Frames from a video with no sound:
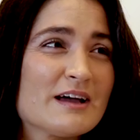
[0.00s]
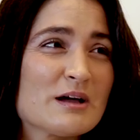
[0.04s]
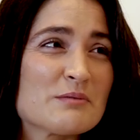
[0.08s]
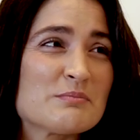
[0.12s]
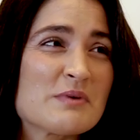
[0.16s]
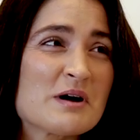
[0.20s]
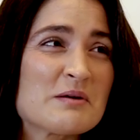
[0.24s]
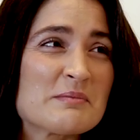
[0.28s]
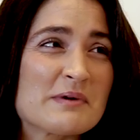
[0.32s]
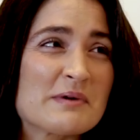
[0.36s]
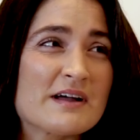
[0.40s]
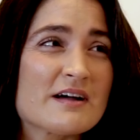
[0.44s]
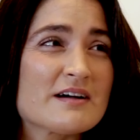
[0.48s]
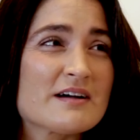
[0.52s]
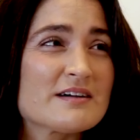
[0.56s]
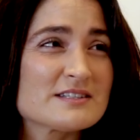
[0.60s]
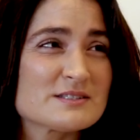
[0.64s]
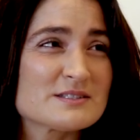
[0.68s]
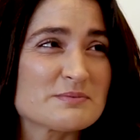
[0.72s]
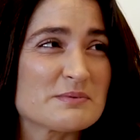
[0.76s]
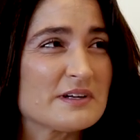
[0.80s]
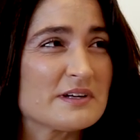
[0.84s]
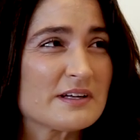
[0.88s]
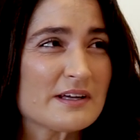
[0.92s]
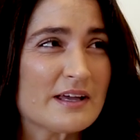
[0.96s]
I bought my
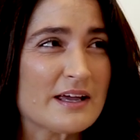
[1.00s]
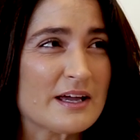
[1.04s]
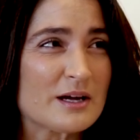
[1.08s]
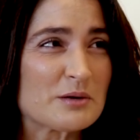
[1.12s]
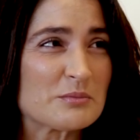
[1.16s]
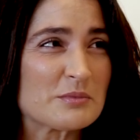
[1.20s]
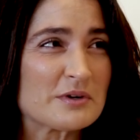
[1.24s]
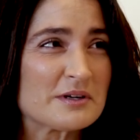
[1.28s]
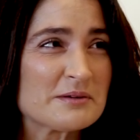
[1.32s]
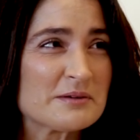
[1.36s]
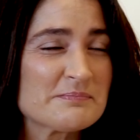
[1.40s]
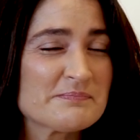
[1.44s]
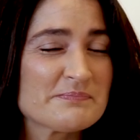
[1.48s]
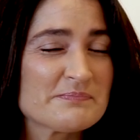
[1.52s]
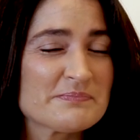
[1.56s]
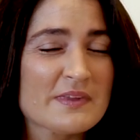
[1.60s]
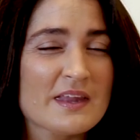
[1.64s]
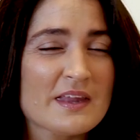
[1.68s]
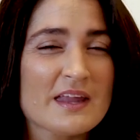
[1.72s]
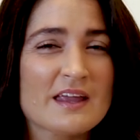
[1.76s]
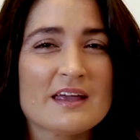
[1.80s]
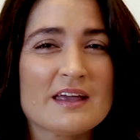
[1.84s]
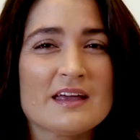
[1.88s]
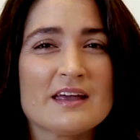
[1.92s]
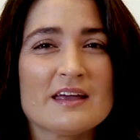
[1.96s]
husband a camera,
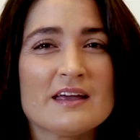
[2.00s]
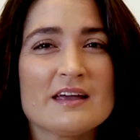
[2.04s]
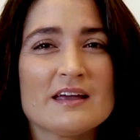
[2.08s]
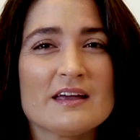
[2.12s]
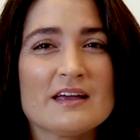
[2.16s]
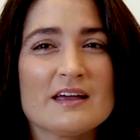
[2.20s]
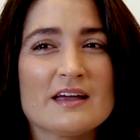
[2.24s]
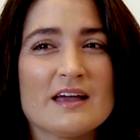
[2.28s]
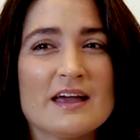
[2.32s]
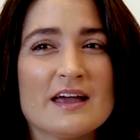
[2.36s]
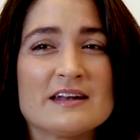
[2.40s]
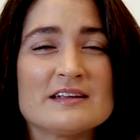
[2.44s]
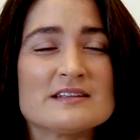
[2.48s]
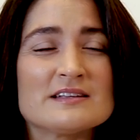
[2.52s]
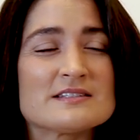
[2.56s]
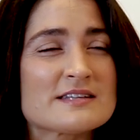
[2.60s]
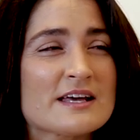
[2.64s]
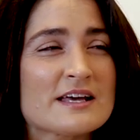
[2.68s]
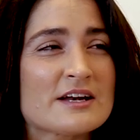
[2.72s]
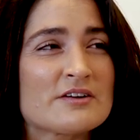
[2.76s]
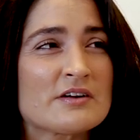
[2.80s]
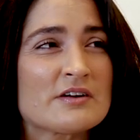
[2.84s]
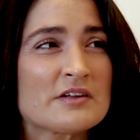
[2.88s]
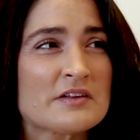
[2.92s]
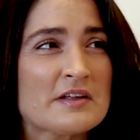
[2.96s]
and it
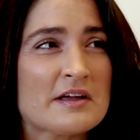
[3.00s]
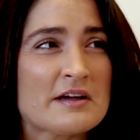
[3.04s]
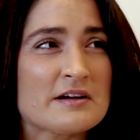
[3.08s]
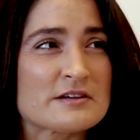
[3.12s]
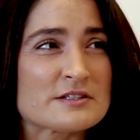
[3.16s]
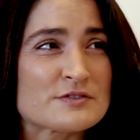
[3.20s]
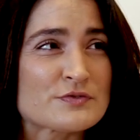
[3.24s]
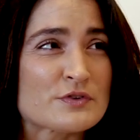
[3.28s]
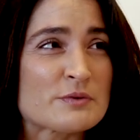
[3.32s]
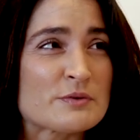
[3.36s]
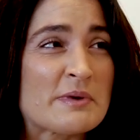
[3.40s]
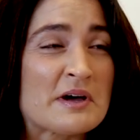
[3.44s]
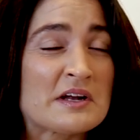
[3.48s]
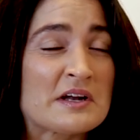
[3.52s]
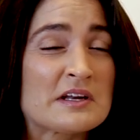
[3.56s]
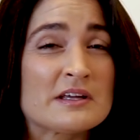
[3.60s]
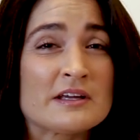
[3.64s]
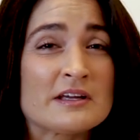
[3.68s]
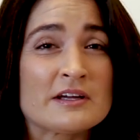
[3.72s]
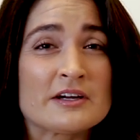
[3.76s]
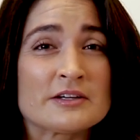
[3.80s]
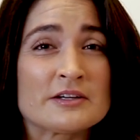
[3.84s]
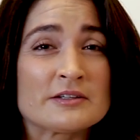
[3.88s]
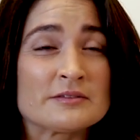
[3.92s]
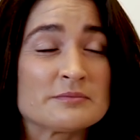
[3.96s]
sat around the house for about a
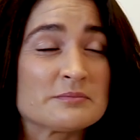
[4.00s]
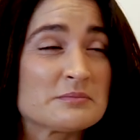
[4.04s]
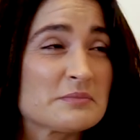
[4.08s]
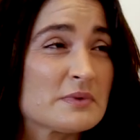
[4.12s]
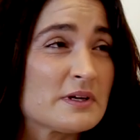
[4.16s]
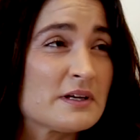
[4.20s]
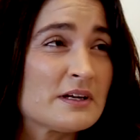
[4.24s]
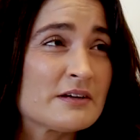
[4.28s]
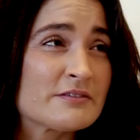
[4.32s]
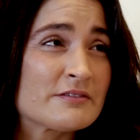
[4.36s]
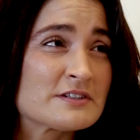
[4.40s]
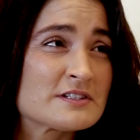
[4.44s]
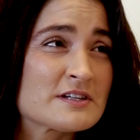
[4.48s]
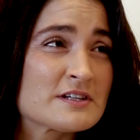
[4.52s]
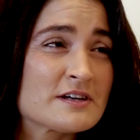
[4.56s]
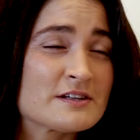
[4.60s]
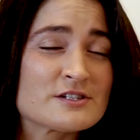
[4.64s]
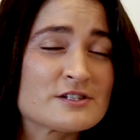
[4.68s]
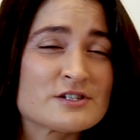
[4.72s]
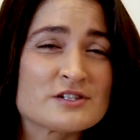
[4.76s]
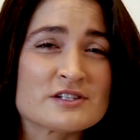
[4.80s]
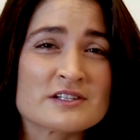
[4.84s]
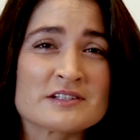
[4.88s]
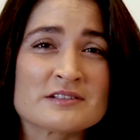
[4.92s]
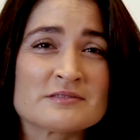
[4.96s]
year. He never
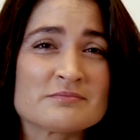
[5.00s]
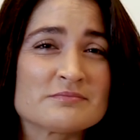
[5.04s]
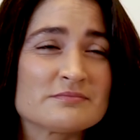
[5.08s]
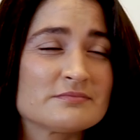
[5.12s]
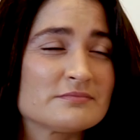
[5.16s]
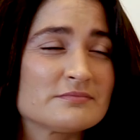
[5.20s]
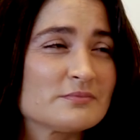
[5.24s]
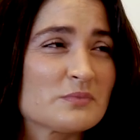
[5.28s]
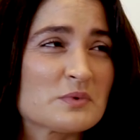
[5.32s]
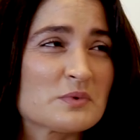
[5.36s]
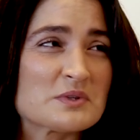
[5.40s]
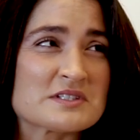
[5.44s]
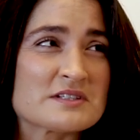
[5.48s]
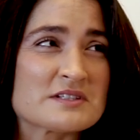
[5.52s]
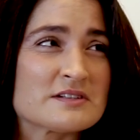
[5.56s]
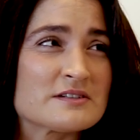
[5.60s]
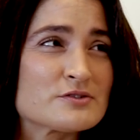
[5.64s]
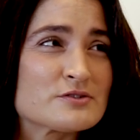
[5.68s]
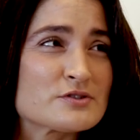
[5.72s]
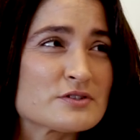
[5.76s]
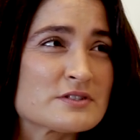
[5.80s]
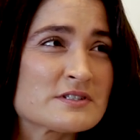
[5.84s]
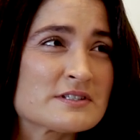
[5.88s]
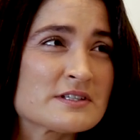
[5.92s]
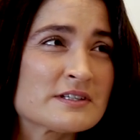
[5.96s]
touched it, wasn't
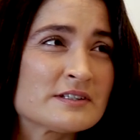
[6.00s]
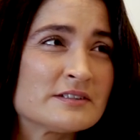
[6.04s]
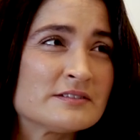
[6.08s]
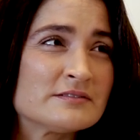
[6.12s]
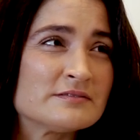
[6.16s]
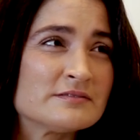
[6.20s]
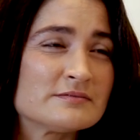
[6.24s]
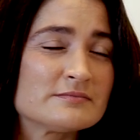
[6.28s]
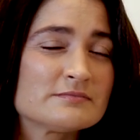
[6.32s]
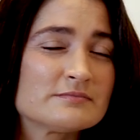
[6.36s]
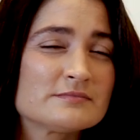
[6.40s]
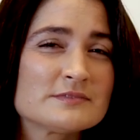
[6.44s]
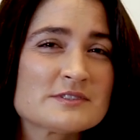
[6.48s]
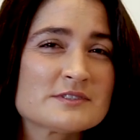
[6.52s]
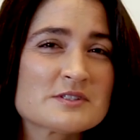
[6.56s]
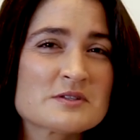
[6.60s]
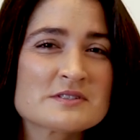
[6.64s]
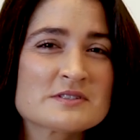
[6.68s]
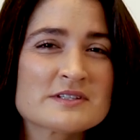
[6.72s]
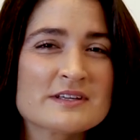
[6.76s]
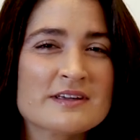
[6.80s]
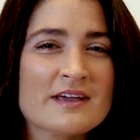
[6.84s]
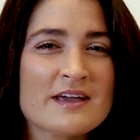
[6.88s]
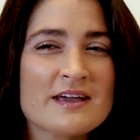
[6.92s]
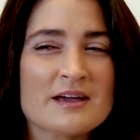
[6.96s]
interested. So I was
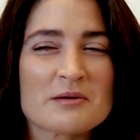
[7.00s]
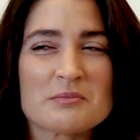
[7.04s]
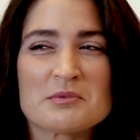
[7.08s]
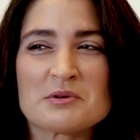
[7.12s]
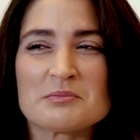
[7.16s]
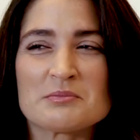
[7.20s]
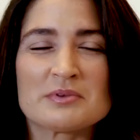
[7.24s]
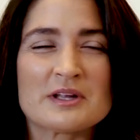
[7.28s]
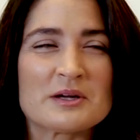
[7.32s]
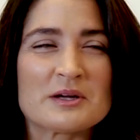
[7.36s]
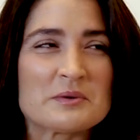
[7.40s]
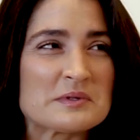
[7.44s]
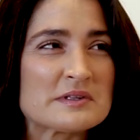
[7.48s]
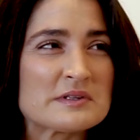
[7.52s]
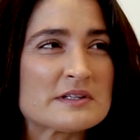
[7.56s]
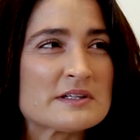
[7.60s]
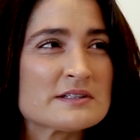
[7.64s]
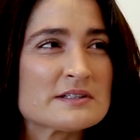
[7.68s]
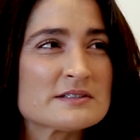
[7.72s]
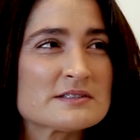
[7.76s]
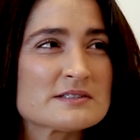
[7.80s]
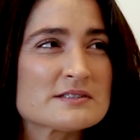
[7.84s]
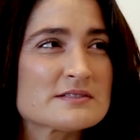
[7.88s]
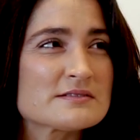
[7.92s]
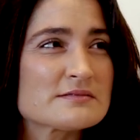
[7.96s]
like, hey, I'm gonna play with
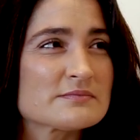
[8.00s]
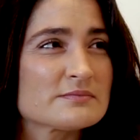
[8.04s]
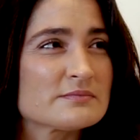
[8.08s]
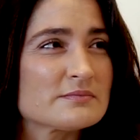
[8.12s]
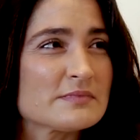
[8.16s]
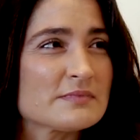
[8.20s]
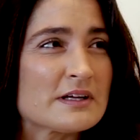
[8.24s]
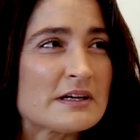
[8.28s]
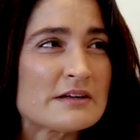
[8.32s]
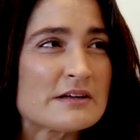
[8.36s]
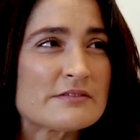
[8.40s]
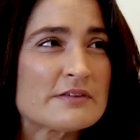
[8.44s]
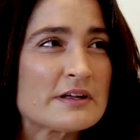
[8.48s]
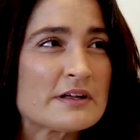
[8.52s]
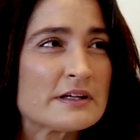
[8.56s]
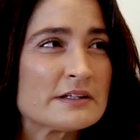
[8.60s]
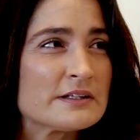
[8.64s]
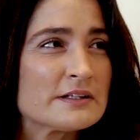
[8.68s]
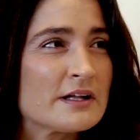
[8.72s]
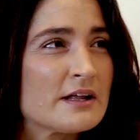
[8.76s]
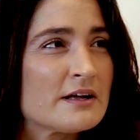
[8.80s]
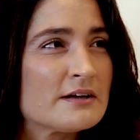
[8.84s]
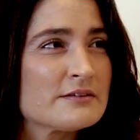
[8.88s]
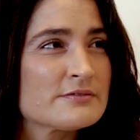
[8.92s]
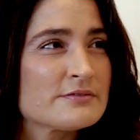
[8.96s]
this. And I fell in
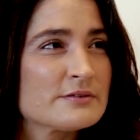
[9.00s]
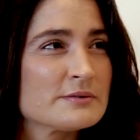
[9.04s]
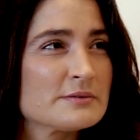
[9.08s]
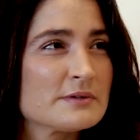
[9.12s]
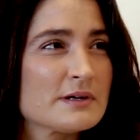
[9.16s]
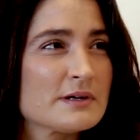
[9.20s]
love.